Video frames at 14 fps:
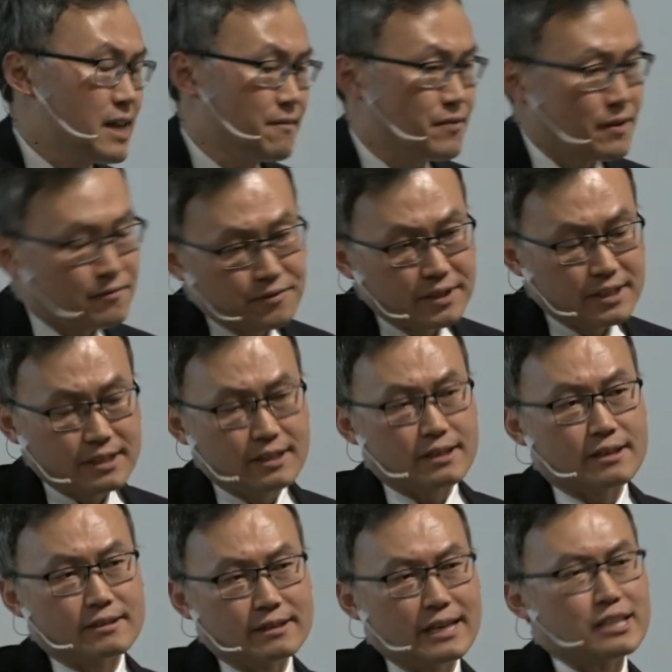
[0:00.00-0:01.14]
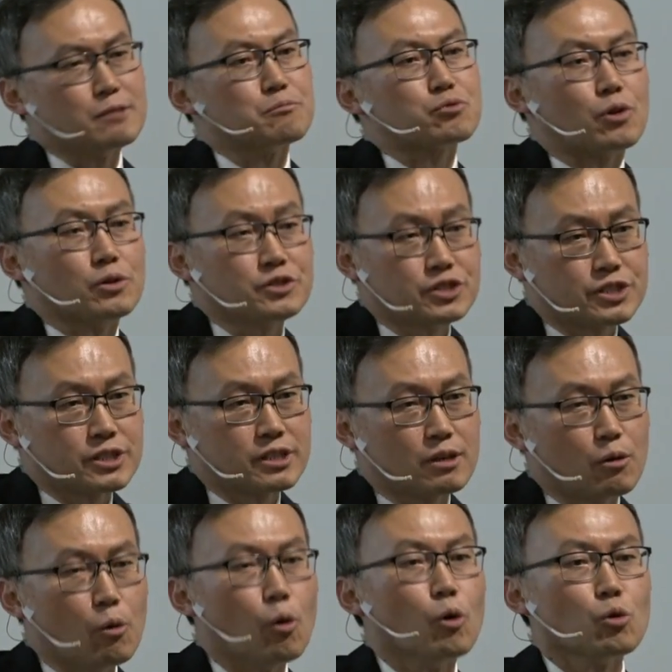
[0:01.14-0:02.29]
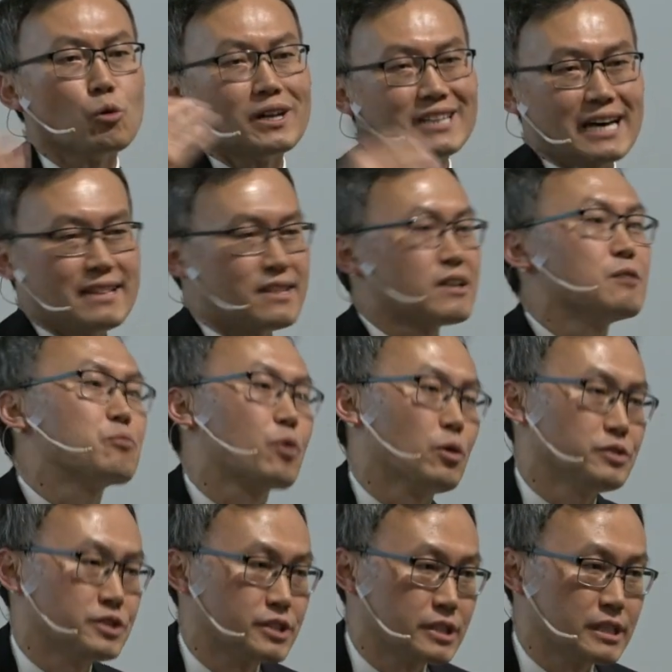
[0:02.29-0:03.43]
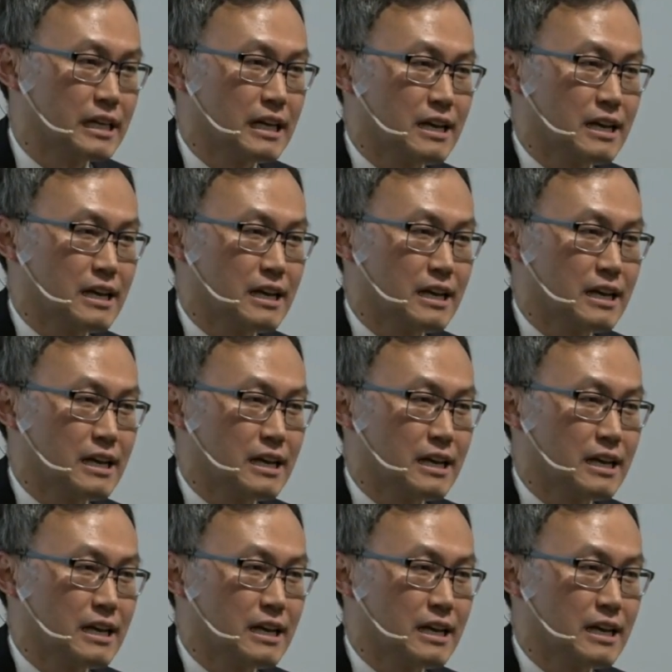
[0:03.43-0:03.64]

FFVD, that approach, all or nothing approach,